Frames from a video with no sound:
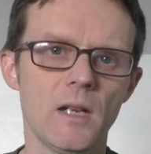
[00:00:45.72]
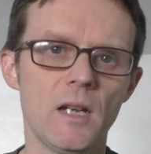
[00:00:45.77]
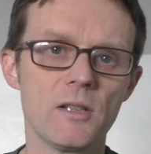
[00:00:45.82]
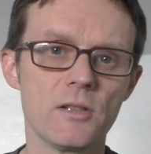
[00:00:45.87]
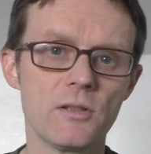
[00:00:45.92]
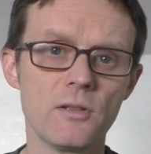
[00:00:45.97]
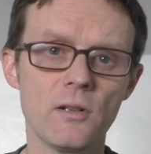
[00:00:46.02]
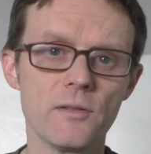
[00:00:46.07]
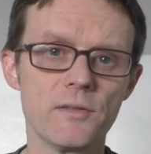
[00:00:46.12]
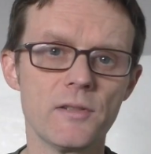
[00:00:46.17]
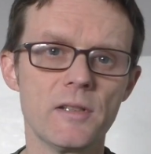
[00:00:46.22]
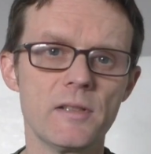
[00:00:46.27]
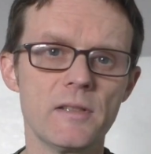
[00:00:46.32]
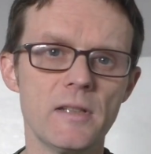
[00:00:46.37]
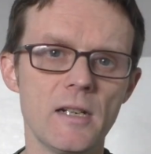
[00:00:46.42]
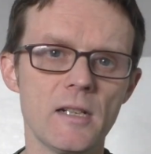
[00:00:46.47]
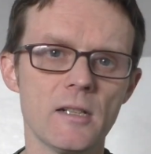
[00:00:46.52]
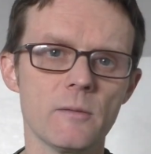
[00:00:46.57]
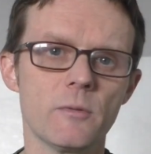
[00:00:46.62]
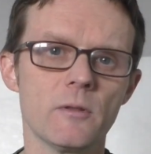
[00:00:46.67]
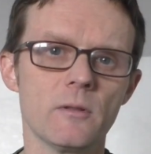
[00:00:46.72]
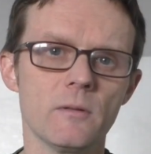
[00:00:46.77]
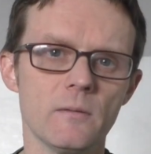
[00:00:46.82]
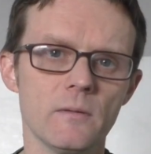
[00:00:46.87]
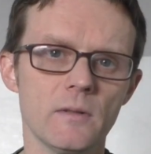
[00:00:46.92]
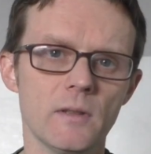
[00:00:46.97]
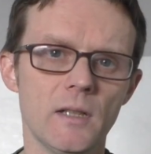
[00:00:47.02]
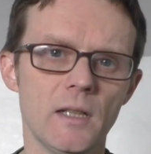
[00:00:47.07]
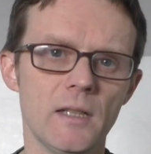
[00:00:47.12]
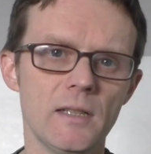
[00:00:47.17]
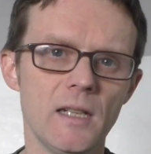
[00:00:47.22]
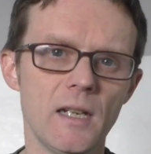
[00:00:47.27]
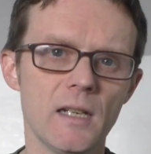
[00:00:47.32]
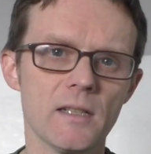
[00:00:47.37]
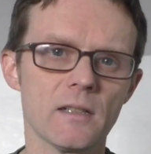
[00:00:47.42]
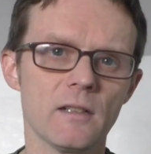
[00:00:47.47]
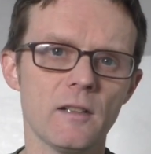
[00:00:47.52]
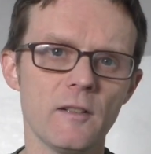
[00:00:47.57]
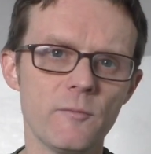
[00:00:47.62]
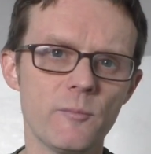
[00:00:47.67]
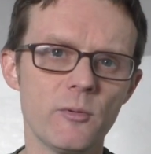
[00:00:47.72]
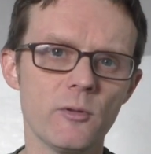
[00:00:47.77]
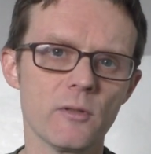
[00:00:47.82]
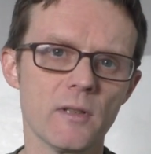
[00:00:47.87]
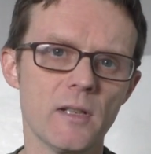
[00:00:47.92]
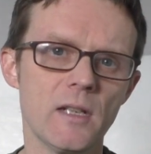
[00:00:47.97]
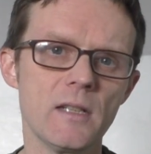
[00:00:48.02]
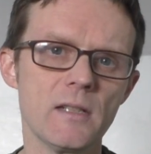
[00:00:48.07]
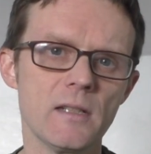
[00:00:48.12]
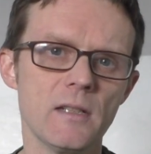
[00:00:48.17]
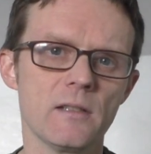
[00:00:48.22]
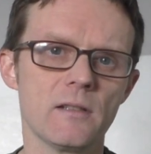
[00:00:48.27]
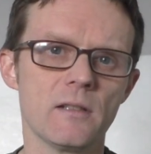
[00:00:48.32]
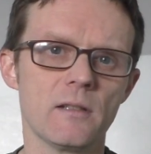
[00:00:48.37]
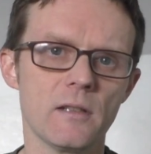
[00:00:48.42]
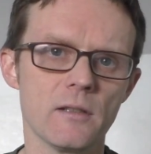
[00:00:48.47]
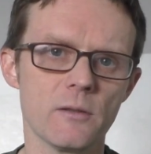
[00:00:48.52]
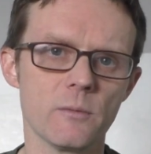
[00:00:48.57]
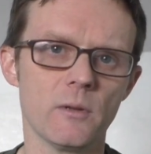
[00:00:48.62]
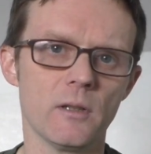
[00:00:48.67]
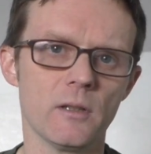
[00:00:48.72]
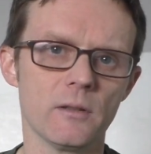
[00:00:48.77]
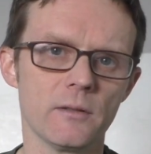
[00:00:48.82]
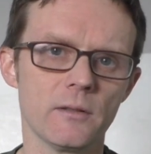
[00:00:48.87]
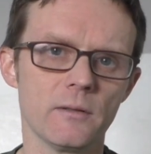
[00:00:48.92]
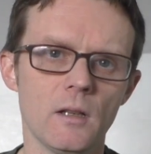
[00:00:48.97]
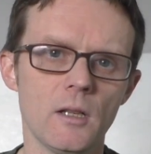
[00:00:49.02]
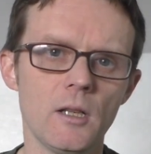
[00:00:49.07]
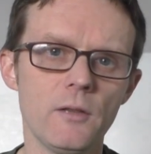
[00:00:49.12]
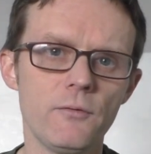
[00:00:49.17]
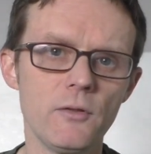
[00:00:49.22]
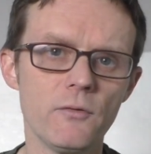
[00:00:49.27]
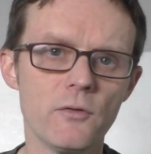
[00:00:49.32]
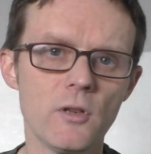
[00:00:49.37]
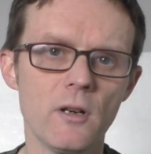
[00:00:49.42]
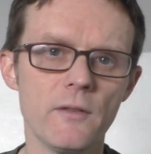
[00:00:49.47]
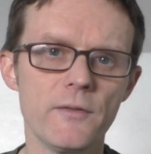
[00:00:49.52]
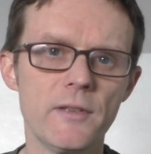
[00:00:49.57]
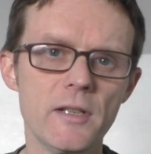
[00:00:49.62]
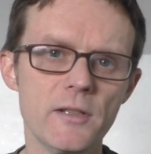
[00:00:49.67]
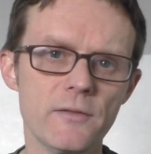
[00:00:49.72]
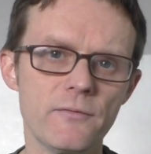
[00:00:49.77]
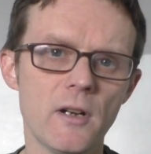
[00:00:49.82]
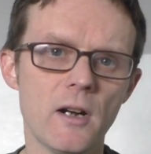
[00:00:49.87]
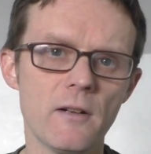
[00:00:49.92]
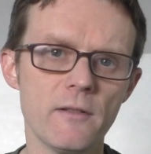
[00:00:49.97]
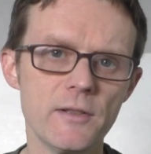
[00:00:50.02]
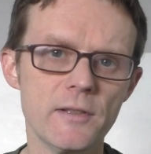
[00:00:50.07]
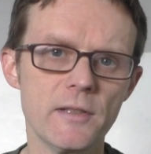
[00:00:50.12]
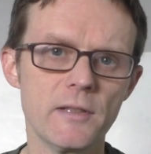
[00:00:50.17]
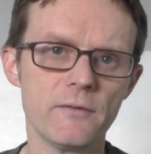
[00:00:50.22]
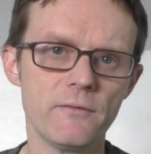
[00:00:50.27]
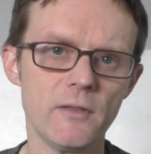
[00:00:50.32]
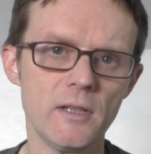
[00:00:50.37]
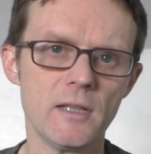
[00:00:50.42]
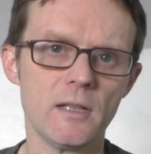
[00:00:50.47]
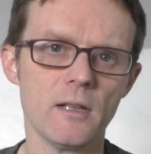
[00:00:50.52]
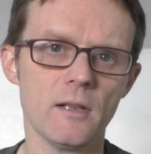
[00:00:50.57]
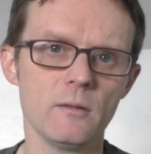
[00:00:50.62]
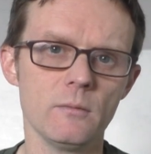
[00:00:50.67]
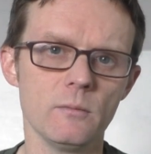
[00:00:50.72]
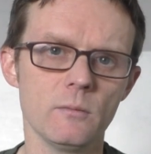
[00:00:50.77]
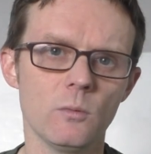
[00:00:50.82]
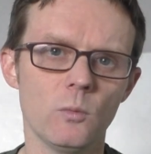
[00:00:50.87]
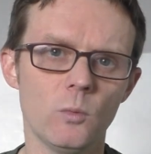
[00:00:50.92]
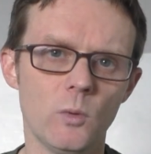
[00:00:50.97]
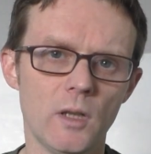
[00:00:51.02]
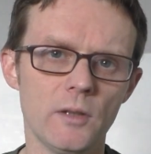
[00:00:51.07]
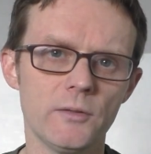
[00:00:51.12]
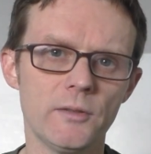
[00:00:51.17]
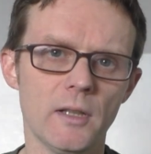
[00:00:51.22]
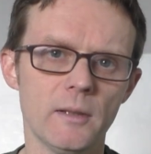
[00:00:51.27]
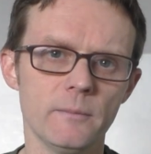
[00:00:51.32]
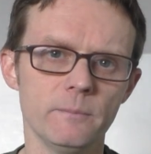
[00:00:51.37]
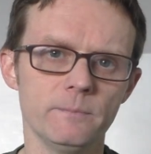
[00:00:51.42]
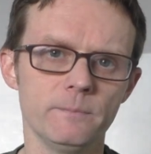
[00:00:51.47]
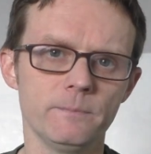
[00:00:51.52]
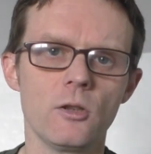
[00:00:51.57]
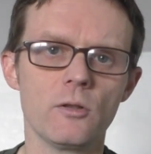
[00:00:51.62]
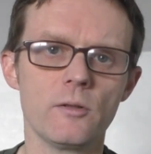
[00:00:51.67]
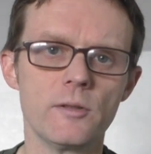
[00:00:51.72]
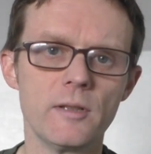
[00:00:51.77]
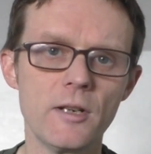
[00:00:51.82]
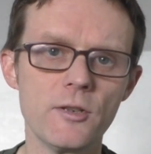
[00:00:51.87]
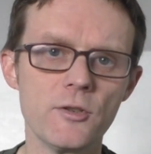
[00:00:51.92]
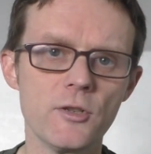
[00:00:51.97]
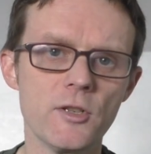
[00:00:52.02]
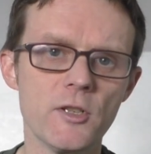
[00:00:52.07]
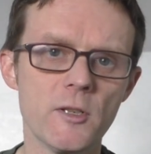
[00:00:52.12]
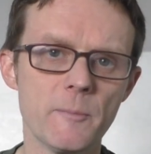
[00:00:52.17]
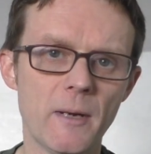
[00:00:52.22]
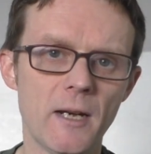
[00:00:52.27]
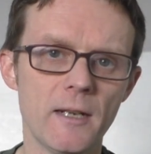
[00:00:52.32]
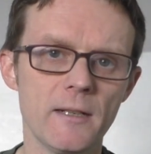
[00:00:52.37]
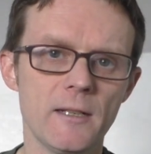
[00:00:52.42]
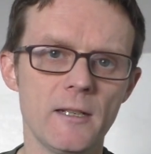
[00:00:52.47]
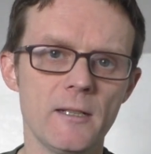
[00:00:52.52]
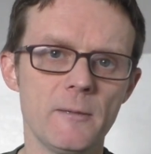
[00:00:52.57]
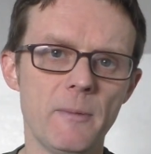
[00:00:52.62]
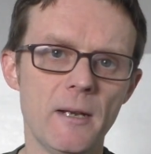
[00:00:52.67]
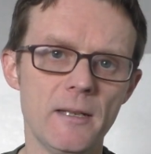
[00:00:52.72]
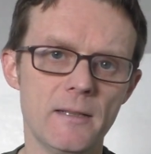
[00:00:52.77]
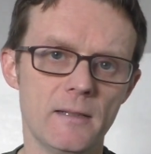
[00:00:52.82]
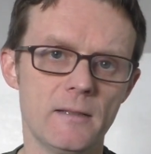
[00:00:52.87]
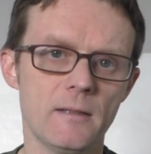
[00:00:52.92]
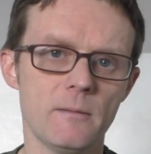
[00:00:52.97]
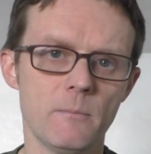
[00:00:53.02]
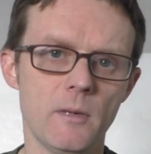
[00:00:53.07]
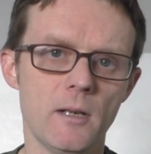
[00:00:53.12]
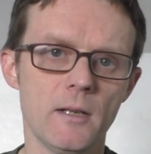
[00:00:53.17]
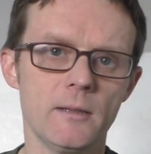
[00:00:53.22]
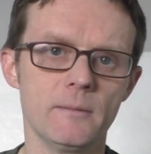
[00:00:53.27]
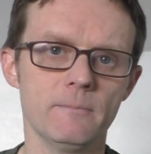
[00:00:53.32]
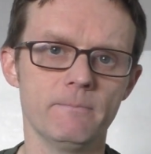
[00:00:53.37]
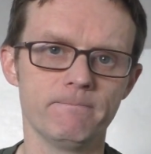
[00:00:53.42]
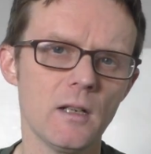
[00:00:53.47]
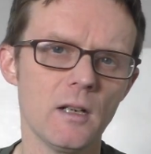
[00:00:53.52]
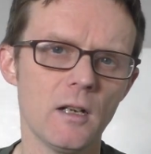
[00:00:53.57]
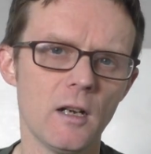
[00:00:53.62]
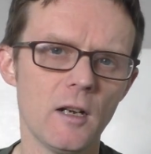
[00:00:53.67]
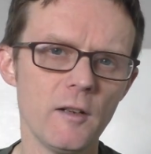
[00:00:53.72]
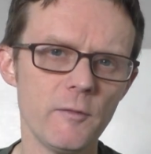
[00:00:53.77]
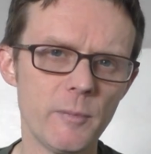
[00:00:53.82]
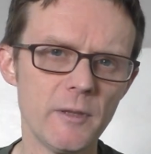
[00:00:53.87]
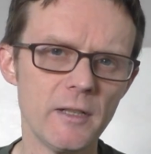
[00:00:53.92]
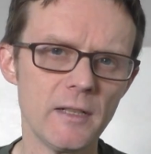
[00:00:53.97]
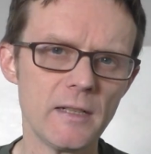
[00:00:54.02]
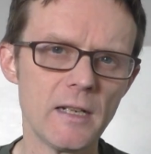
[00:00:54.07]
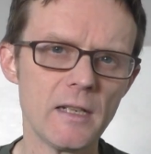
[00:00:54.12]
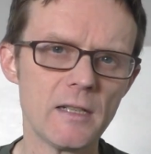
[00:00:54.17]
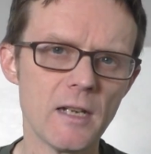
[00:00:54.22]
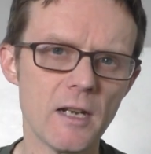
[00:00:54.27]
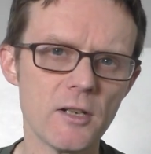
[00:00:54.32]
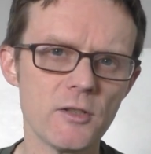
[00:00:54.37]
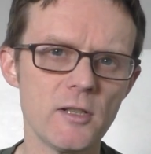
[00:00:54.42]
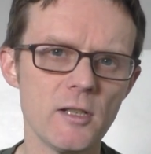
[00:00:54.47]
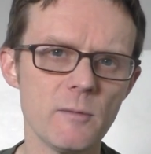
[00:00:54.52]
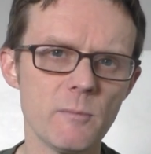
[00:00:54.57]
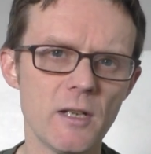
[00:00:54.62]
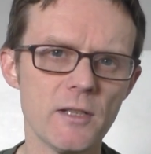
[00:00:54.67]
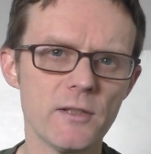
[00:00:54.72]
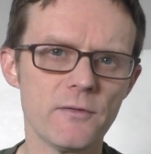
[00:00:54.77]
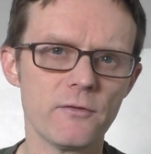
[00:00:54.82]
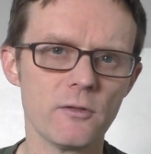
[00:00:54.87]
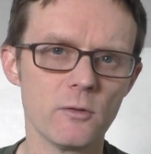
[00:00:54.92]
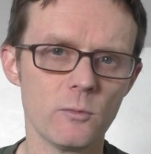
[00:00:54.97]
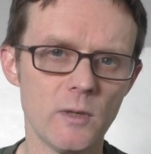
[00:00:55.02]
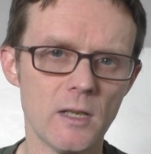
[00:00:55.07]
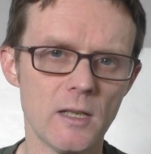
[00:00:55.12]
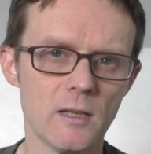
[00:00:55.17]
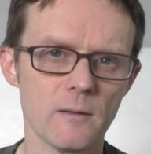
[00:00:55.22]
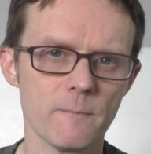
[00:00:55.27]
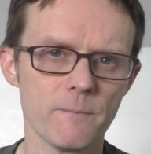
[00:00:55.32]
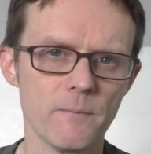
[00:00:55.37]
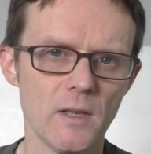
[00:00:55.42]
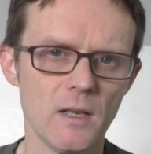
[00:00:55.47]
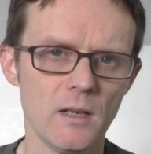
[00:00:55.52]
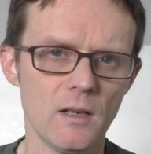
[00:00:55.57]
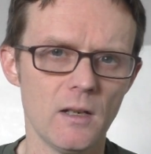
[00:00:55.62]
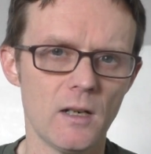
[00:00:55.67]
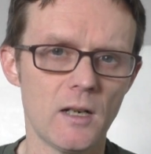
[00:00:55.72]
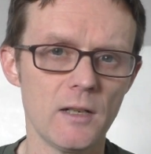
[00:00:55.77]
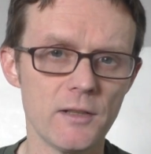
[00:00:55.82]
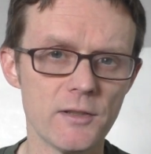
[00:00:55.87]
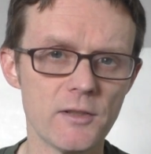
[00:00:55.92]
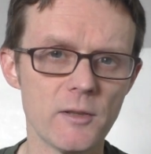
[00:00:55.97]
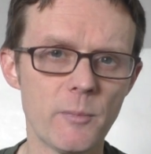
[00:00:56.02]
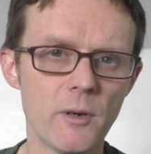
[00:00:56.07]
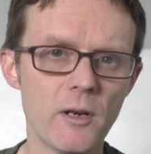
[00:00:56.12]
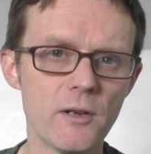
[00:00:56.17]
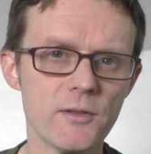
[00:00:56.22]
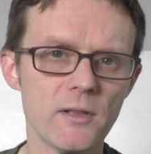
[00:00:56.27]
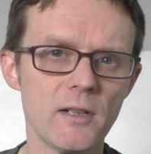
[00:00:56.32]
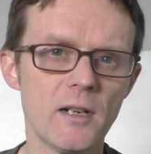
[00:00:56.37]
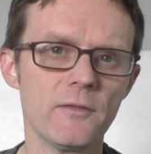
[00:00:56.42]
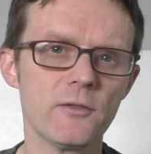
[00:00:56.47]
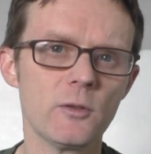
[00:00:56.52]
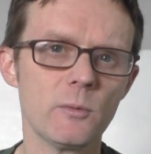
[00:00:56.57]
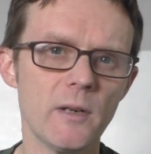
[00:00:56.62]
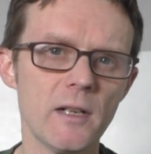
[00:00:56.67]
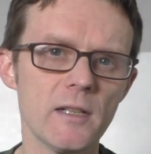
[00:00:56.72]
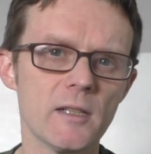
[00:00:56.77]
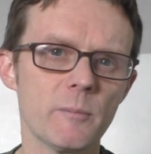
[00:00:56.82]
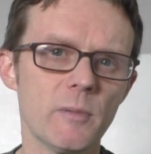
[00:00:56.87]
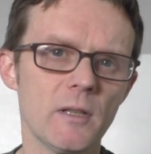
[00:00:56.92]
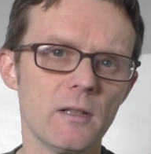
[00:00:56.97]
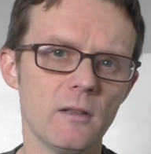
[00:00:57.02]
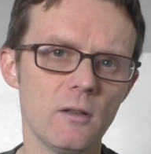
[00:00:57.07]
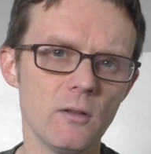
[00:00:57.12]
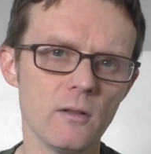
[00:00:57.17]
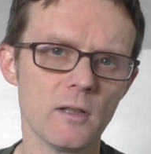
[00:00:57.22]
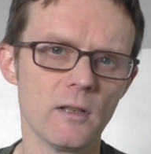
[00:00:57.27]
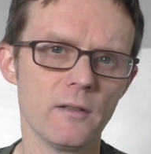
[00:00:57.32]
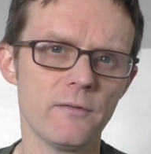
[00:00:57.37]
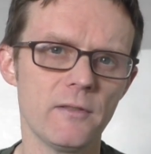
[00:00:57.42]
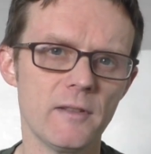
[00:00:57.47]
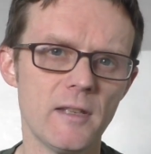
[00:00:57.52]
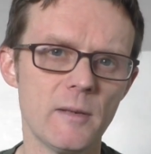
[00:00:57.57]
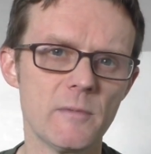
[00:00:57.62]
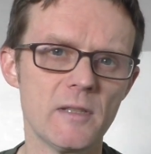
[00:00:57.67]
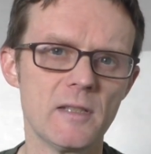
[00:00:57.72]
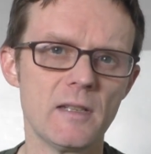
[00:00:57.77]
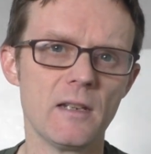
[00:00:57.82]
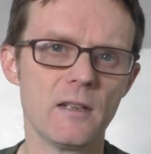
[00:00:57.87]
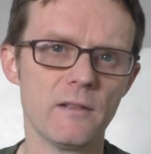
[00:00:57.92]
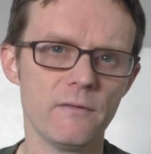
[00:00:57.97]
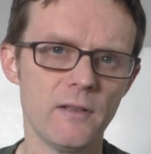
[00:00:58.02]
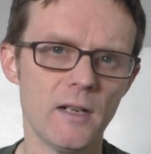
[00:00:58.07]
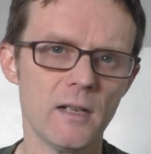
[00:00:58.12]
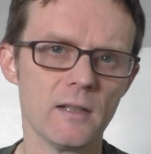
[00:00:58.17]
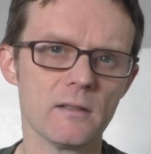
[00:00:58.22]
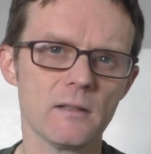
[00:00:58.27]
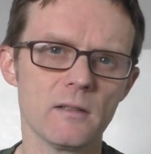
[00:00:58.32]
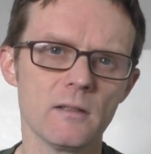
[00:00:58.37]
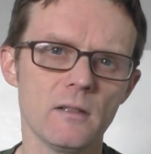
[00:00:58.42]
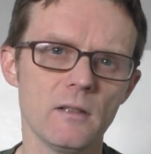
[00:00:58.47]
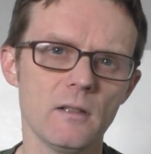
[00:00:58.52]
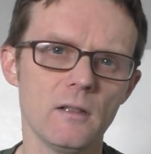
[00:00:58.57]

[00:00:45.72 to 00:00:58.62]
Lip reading: It's not sustainable. And yet, I've brought kids into this world. If you've got this far into the video, well done. Your attention span is better than mine. I've been on ADHD meds for a week, and I suppose I'll have to wait a bit longer for them to take effect.